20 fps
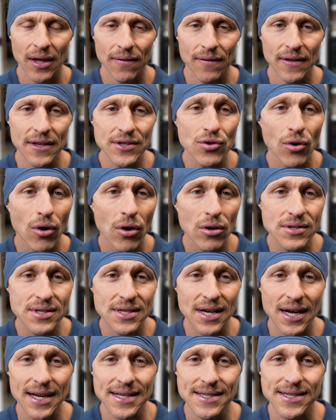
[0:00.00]
These are all
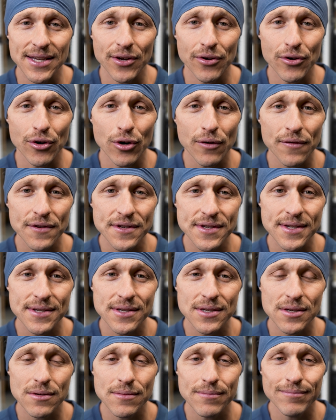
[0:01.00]
signs that your nervous
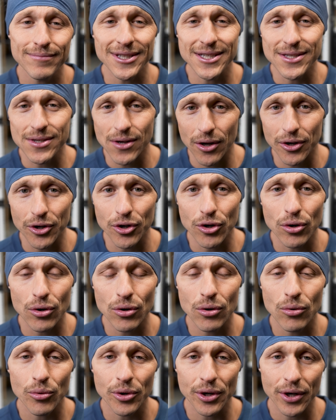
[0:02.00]
system is
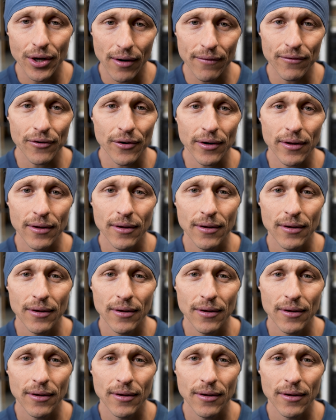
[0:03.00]
under-recovered.